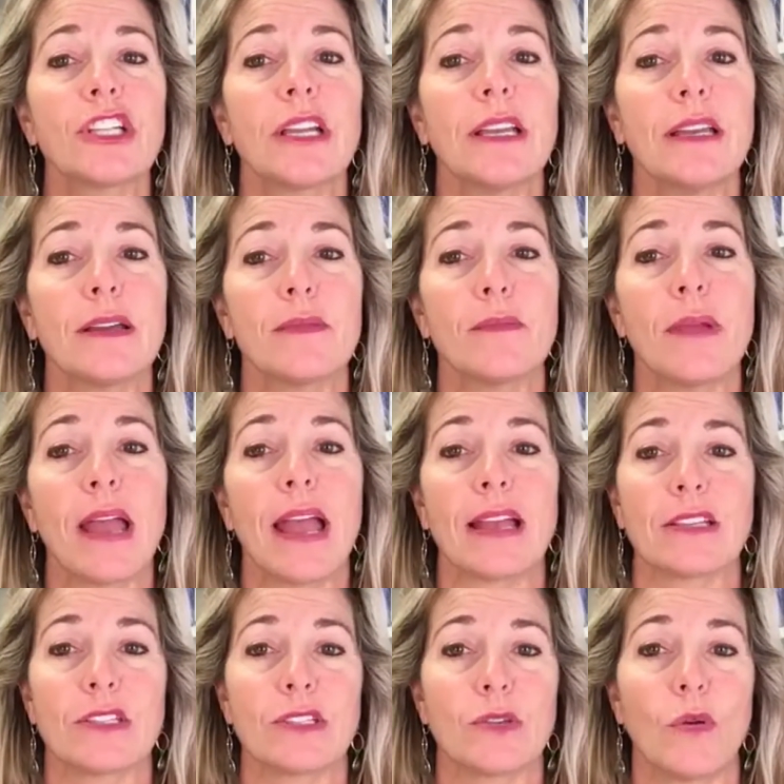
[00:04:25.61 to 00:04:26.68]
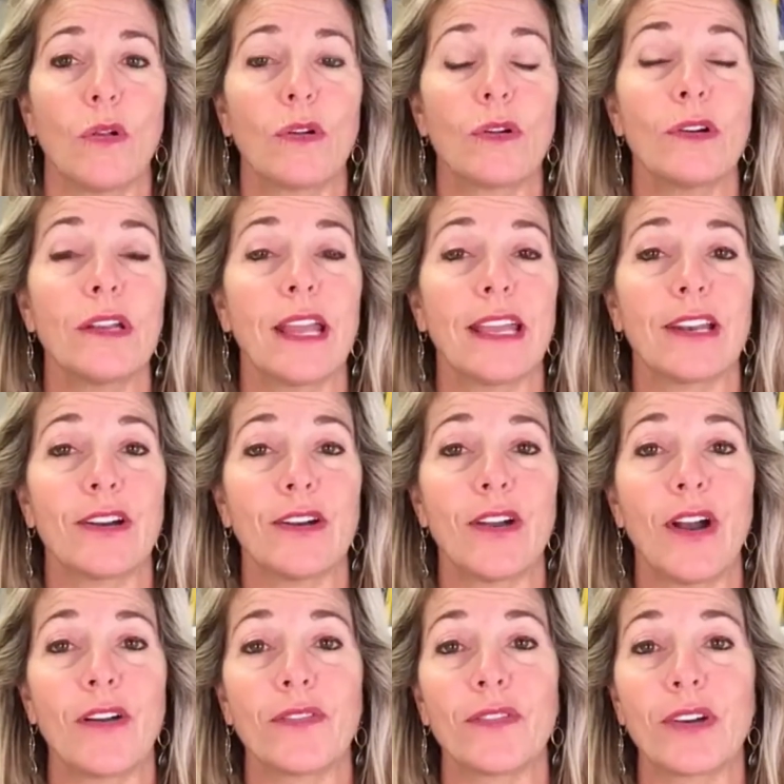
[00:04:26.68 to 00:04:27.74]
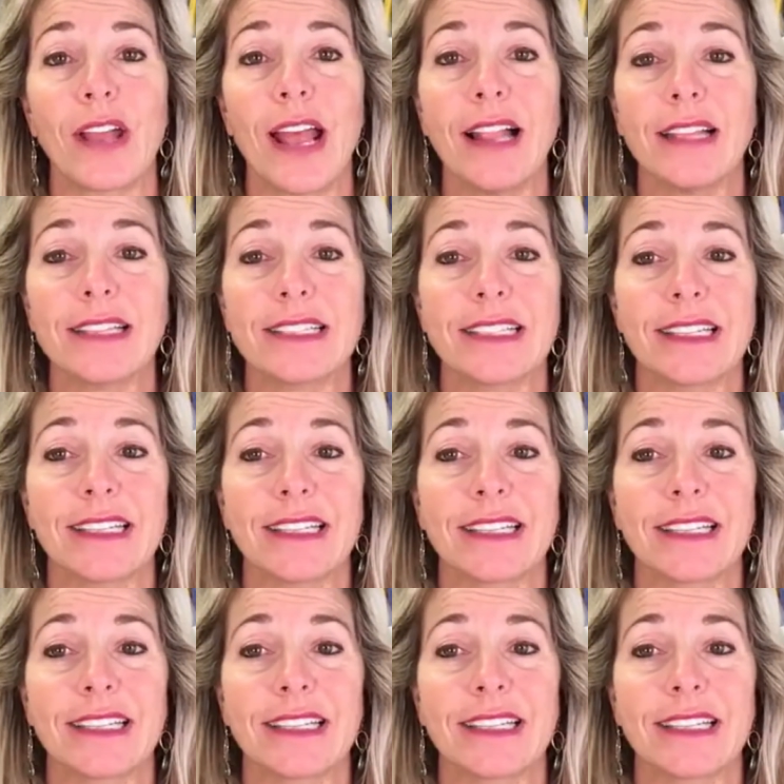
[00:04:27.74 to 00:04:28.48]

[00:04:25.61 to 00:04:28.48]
Him as sole creator of reality.